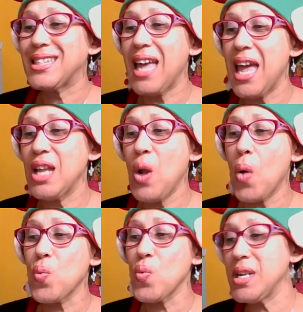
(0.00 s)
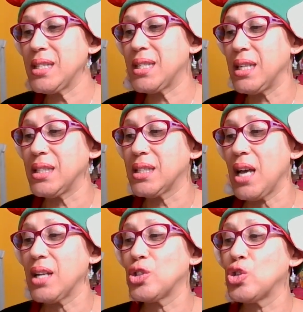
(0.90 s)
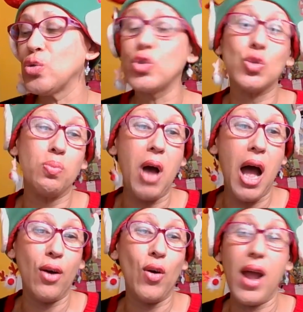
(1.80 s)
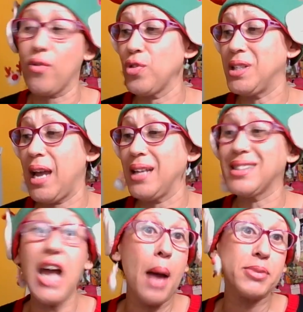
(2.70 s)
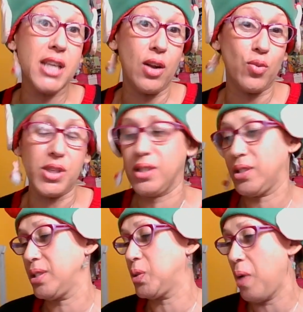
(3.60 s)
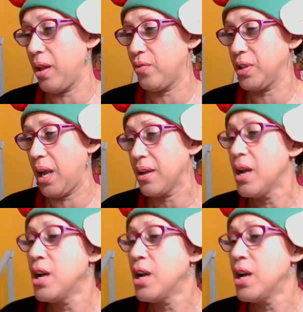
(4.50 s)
10 reasons to smile every day. Top 10 reasons to smile every day.